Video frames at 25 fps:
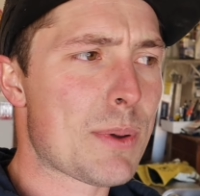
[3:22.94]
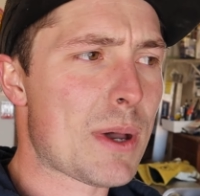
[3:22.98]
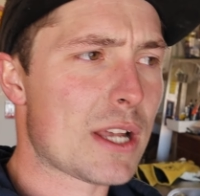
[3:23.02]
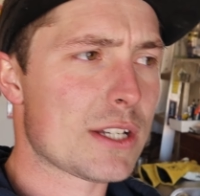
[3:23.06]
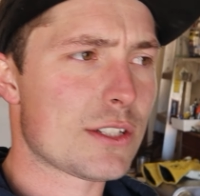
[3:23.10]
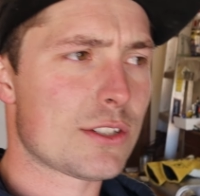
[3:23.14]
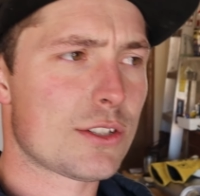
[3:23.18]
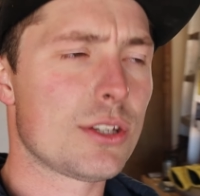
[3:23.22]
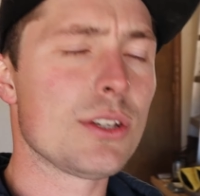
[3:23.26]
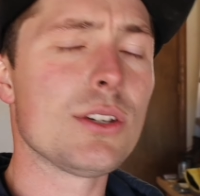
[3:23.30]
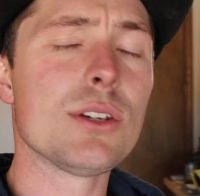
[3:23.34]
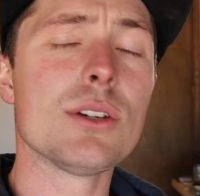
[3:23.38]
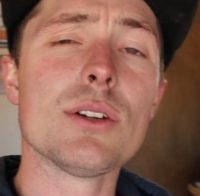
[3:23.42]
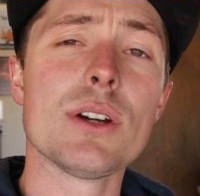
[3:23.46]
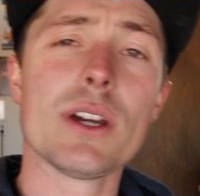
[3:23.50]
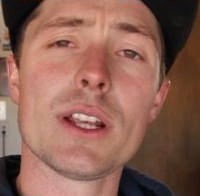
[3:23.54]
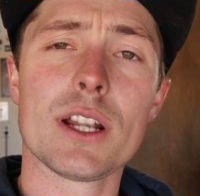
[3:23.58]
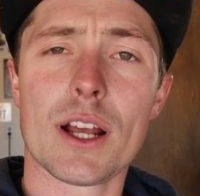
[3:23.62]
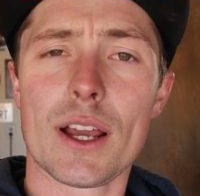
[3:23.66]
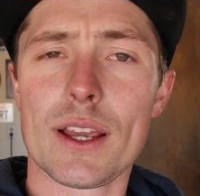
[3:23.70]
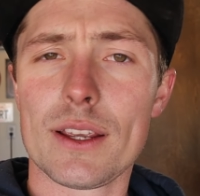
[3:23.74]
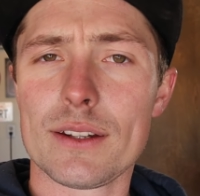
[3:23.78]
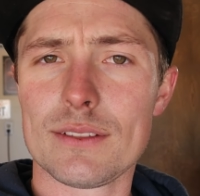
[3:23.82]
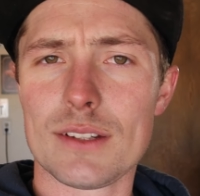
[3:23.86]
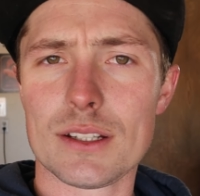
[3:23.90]
bought 2, and
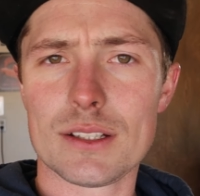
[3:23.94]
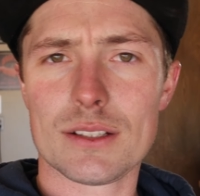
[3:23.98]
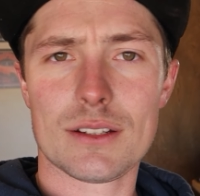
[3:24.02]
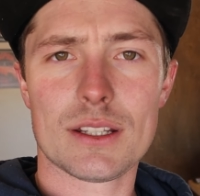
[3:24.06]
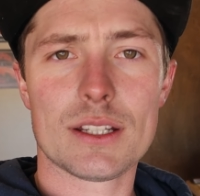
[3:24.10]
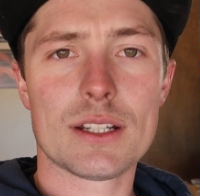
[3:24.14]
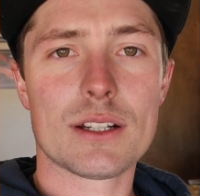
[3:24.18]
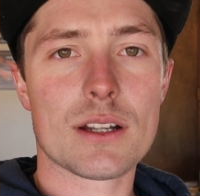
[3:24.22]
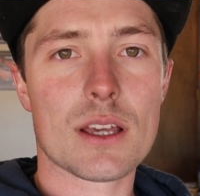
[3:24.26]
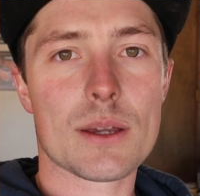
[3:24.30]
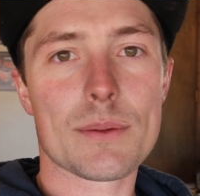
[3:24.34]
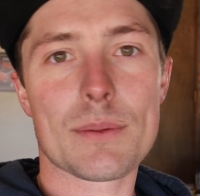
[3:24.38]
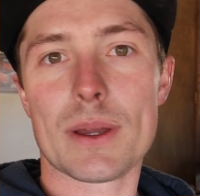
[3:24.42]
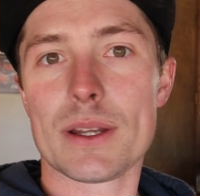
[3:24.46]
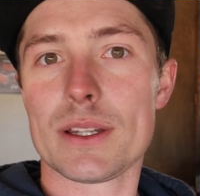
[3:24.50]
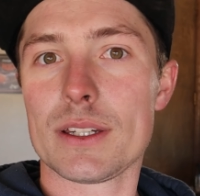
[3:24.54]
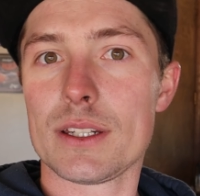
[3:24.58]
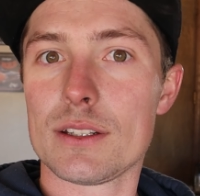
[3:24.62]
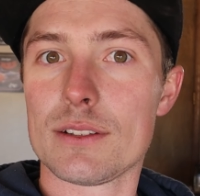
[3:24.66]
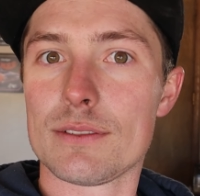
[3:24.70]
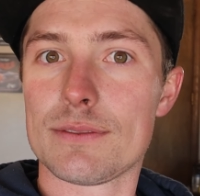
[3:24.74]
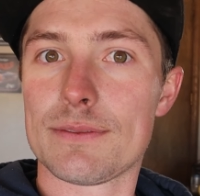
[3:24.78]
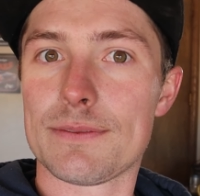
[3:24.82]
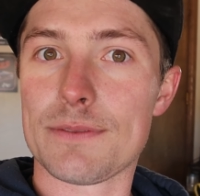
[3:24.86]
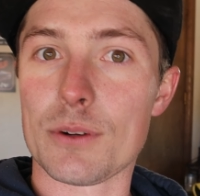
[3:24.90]
I
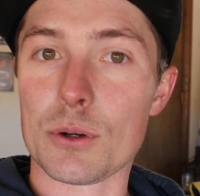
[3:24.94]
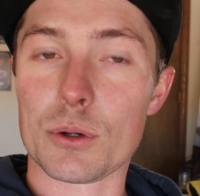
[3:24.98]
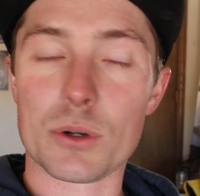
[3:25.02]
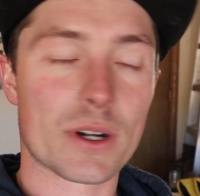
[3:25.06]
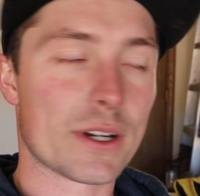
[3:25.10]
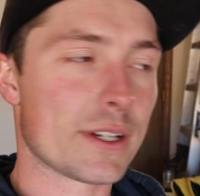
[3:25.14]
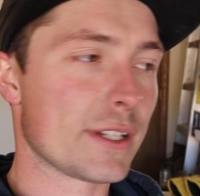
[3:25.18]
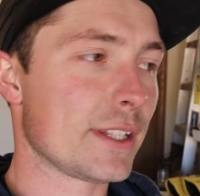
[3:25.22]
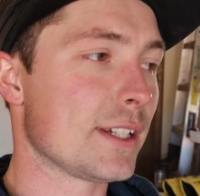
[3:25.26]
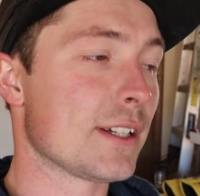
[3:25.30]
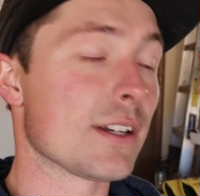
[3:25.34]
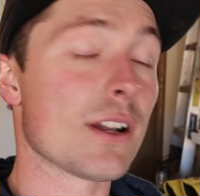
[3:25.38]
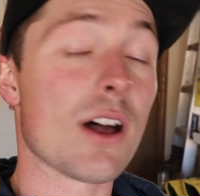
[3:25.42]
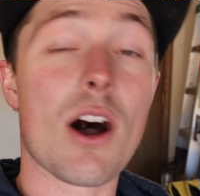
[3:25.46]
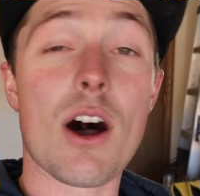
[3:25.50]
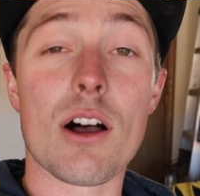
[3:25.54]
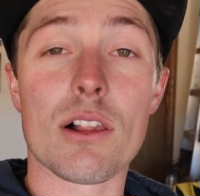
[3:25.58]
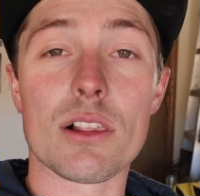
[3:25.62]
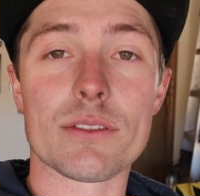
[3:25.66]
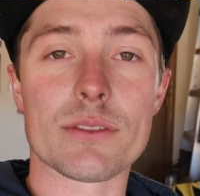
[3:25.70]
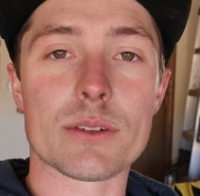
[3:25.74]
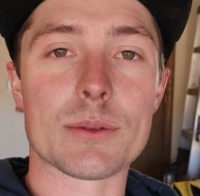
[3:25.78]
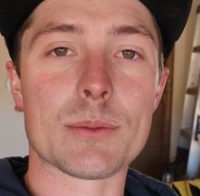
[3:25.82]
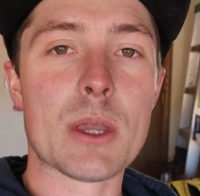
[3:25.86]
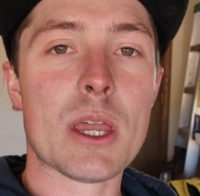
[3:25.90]
needed 4. I needed
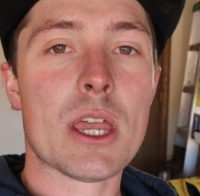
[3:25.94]
all of them.